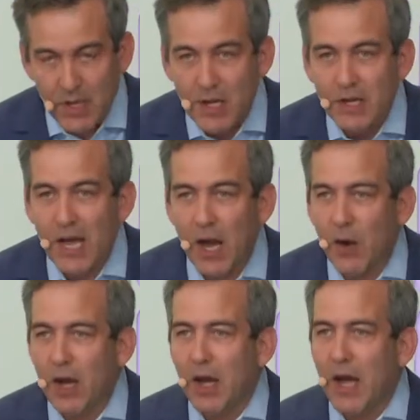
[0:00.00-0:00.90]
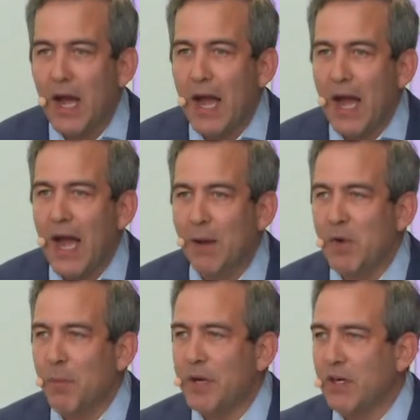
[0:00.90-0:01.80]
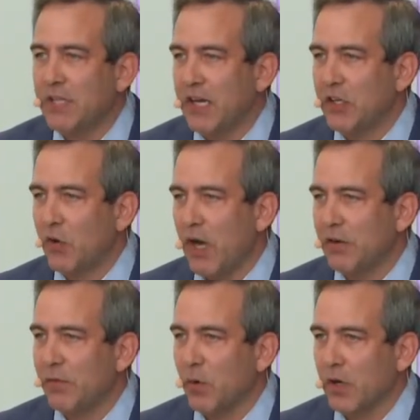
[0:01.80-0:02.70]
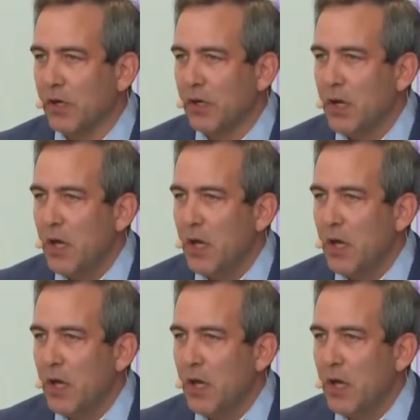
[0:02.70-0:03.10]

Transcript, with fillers: Now, I'm up here taking credit for it,